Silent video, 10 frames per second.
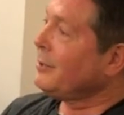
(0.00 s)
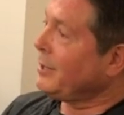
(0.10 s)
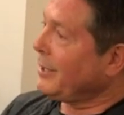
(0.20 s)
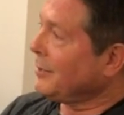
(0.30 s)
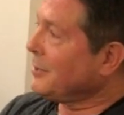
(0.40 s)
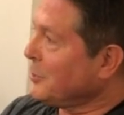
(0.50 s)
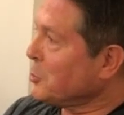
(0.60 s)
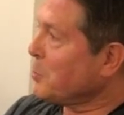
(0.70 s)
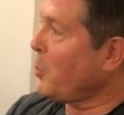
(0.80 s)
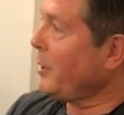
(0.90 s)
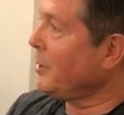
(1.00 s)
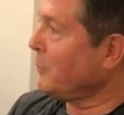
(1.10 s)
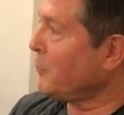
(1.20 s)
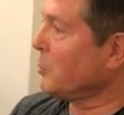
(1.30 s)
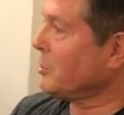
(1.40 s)
to get to this point,
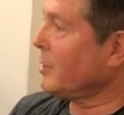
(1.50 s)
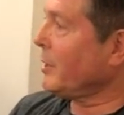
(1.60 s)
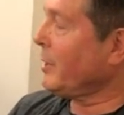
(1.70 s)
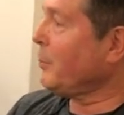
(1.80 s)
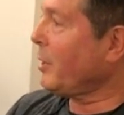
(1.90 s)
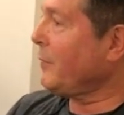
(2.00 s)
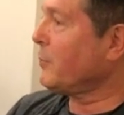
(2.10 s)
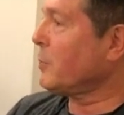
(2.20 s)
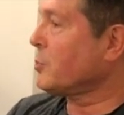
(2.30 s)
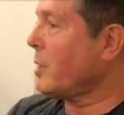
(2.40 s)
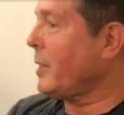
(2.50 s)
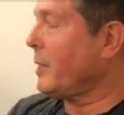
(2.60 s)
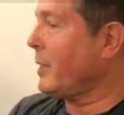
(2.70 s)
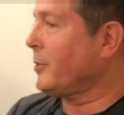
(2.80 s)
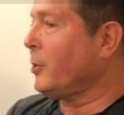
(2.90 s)
unfortunately. And when I first tried
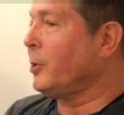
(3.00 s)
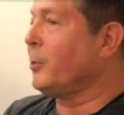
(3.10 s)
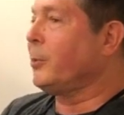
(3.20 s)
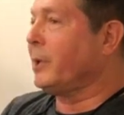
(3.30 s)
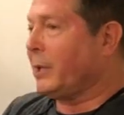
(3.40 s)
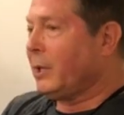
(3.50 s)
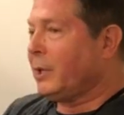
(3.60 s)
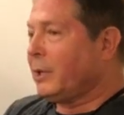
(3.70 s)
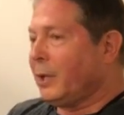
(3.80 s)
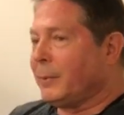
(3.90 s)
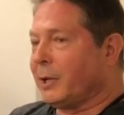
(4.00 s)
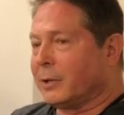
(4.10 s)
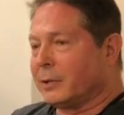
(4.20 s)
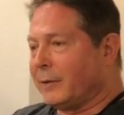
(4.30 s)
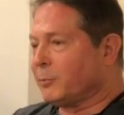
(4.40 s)
it, I thought, no way. Am I
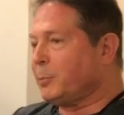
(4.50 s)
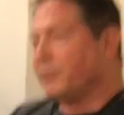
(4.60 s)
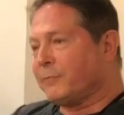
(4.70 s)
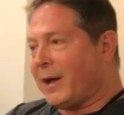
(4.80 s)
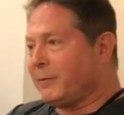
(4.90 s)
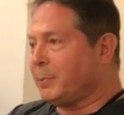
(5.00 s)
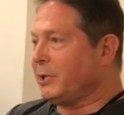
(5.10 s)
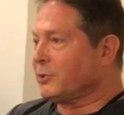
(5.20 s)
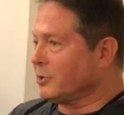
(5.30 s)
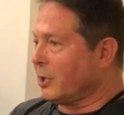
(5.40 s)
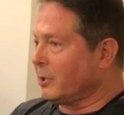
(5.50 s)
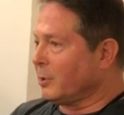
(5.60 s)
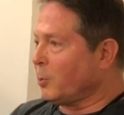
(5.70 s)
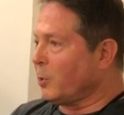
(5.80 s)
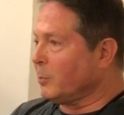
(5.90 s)
going to have to put 5 pieces on
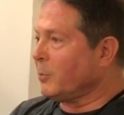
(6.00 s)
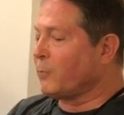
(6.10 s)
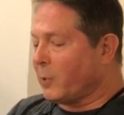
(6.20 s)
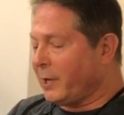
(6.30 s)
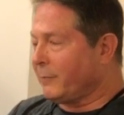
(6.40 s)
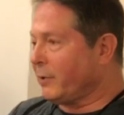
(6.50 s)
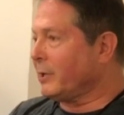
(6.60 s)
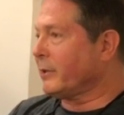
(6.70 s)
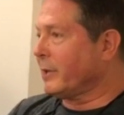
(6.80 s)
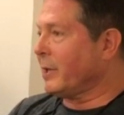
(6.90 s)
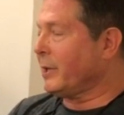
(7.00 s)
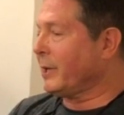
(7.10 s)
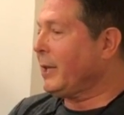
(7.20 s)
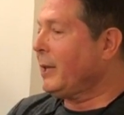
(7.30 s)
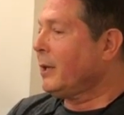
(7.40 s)
in the morning before I ever get to the
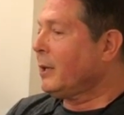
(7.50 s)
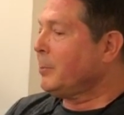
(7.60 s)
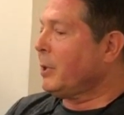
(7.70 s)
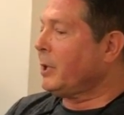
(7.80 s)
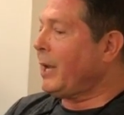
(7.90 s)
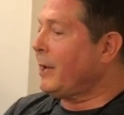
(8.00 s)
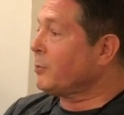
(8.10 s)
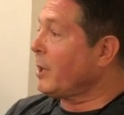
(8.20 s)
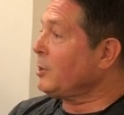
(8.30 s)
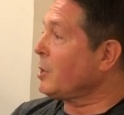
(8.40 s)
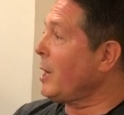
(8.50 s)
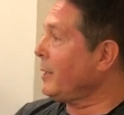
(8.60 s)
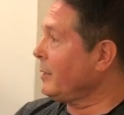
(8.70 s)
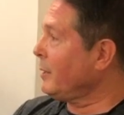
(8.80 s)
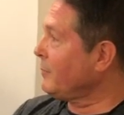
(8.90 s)
leg? But after I
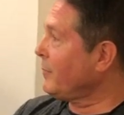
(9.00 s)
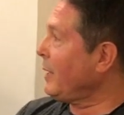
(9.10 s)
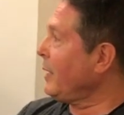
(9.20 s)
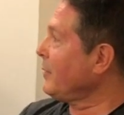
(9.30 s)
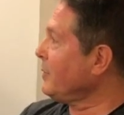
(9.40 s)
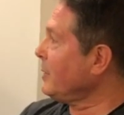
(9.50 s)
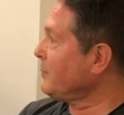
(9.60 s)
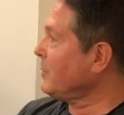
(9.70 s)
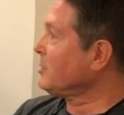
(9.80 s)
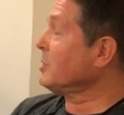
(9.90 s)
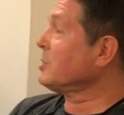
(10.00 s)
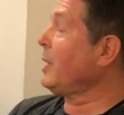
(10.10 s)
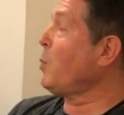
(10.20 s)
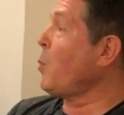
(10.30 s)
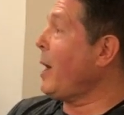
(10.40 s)
tried it and found out the difference, it's
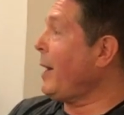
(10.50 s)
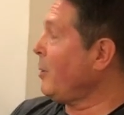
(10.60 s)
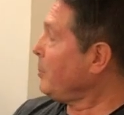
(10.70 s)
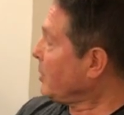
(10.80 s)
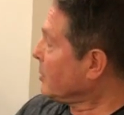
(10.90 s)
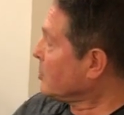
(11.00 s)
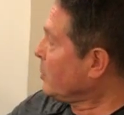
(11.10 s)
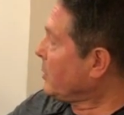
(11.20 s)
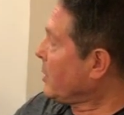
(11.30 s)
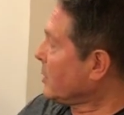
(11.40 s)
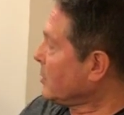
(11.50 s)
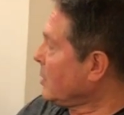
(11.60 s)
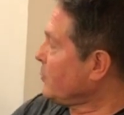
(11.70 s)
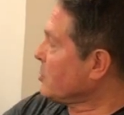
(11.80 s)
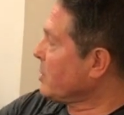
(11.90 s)
like, wow. Because what Dr.
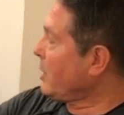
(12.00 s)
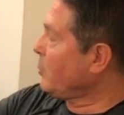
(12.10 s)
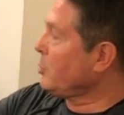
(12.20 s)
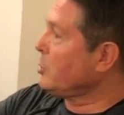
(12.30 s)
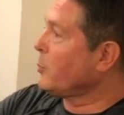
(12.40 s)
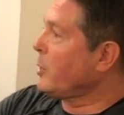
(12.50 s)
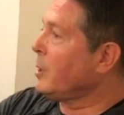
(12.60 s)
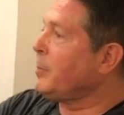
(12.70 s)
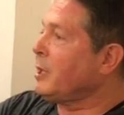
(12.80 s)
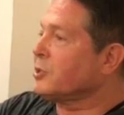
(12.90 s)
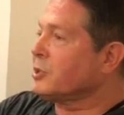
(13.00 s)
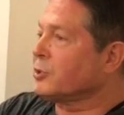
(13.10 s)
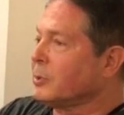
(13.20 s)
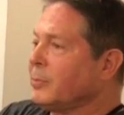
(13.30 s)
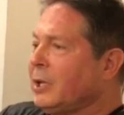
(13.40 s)
Love was saying, when you're wearing a pin
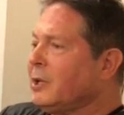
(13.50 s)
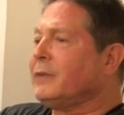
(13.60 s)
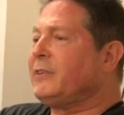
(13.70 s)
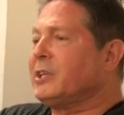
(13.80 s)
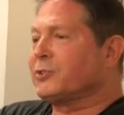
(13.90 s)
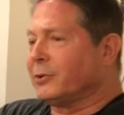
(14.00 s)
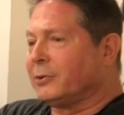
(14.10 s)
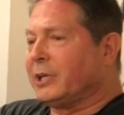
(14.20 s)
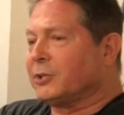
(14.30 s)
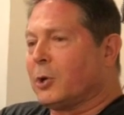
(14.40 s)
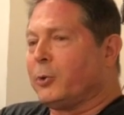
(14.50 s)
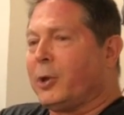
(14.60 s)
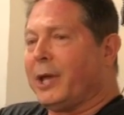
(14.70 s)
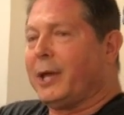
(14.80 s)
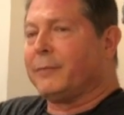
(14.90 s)
system, distal is all
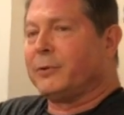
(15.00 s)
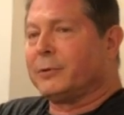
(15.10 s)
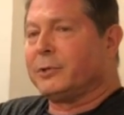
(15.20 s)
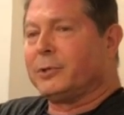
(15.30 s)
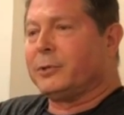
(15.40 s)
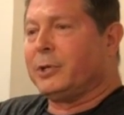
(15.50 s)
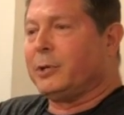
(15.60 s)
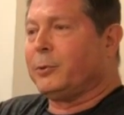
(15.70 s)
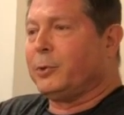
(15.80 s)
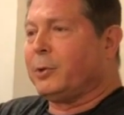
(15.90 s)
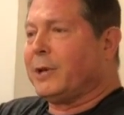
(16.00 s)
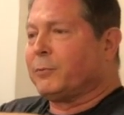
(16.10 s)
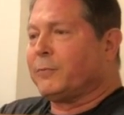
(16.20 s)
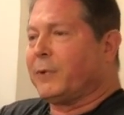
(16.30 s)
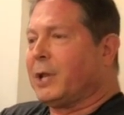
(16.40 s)
you have. You
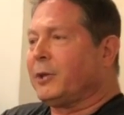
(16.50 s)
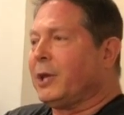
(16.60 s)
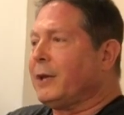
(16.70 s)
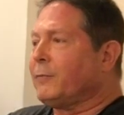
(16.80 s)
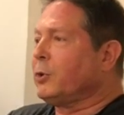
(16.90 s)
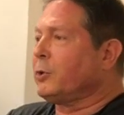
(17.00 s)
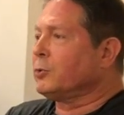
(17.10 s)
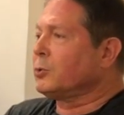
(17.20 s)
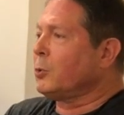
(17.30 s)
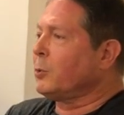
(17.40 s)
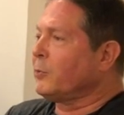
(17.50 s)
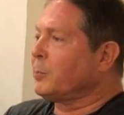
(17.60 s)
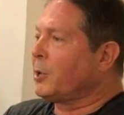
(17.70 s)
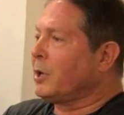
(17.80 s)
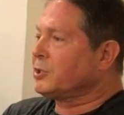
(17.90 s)
never feel like you have good control over
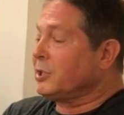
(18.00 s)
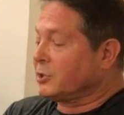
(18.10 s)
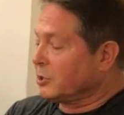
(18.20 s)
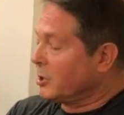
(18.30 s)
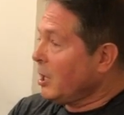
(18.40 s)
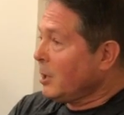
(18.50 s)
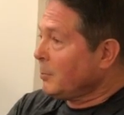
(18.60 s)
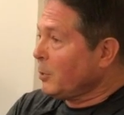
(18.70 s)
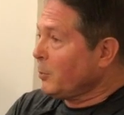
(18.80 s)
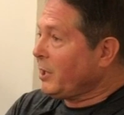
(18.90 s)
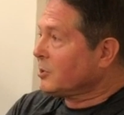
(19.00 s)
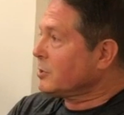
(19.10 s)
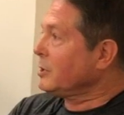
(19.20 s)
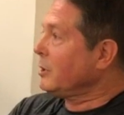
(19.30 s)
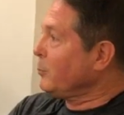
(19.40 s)
the prosthesis. But when
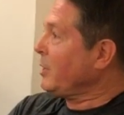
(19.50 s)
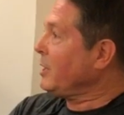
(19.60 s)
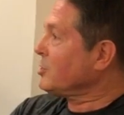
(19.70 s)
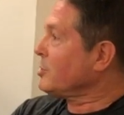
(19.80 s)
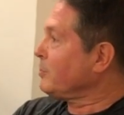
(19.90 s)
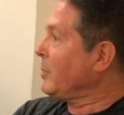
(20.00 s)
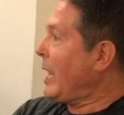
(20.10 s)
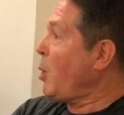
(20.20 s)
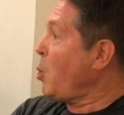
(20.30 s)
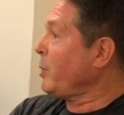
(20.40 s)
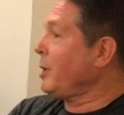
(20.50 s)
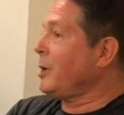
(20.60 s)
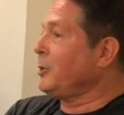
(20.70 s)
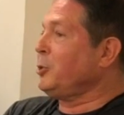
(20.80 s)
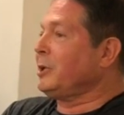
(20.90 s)
it's holding
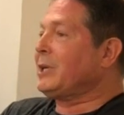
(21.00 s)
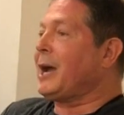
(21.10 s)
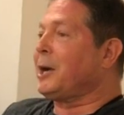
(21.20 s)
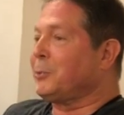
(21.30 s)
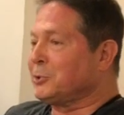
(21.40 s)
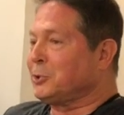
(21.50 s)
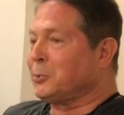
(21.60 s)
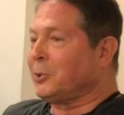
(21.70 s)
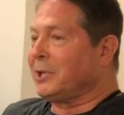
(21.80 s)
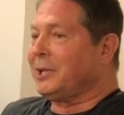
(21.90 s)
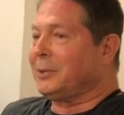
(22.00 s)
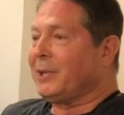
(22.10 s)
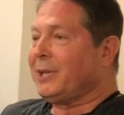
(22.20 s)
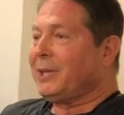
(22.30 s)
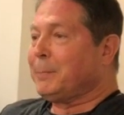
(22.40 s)
on your entire residual
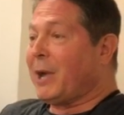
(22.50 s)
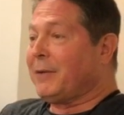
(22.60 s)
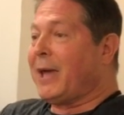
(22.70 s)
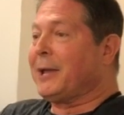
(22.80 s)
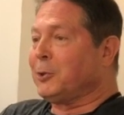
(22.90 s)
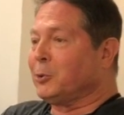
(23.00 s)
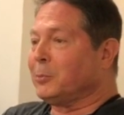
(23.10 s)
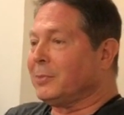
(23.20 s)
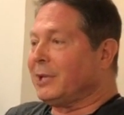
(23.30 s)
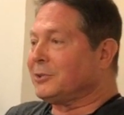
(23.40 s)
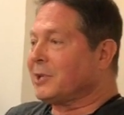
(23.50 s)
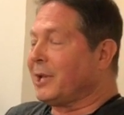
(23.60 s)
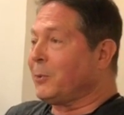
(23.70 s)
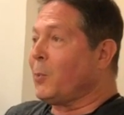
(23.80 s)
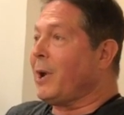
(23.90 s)
limb by vacuum, it's
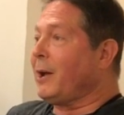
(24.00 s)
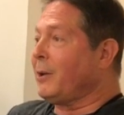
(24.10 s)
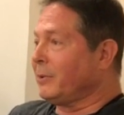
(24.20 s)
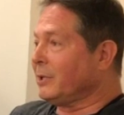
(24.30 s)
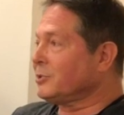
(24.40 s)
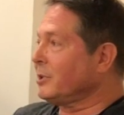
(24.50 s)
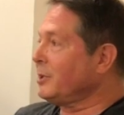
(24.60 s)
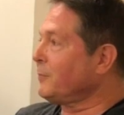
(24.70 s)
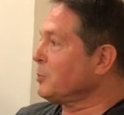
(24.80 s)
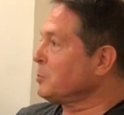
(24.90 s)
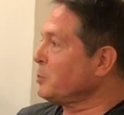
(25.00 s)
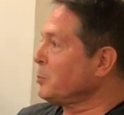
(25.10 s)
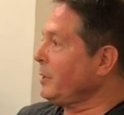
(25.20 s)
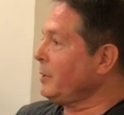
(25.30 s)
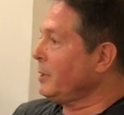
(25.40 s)
like, wow. It's the difference
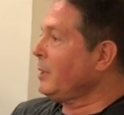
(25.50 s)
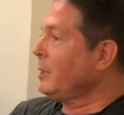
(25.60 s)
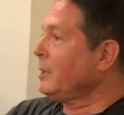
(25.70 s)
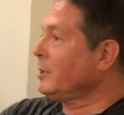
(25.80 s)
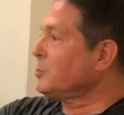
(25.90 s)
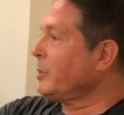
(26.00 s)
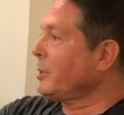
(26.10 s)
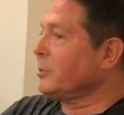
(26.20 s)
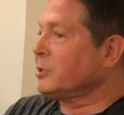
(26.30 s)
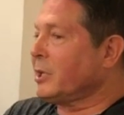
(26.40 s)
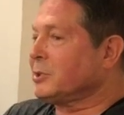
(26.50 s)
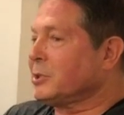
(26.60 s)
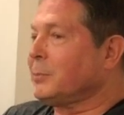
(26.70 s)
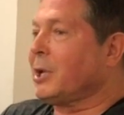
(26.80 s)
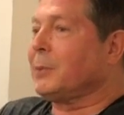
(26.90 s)
between, as Rick would say
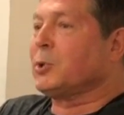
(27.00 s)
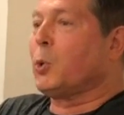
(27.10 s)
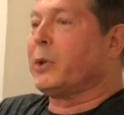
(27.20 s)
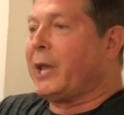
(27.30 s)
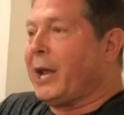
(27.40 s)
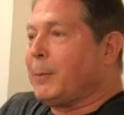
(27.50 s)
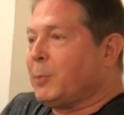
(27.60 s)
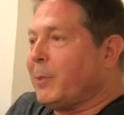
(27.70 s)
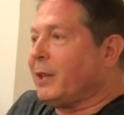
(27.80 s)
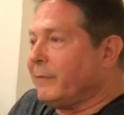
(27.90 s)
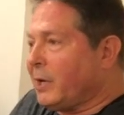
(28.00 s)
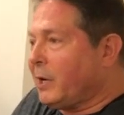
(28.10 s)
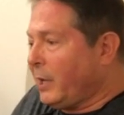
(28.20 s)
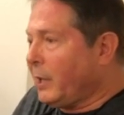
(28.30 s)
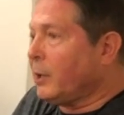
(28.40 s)
sometimes, holding the hammer by the
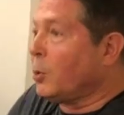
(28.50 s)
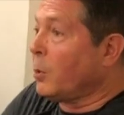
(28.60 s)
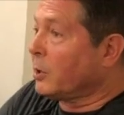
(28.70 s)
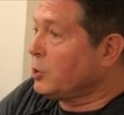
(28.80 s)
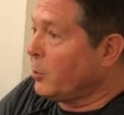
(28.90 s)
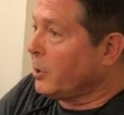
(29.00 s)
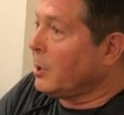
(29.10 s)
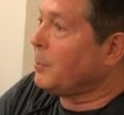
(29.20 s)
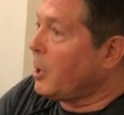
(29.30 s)
very end or choking up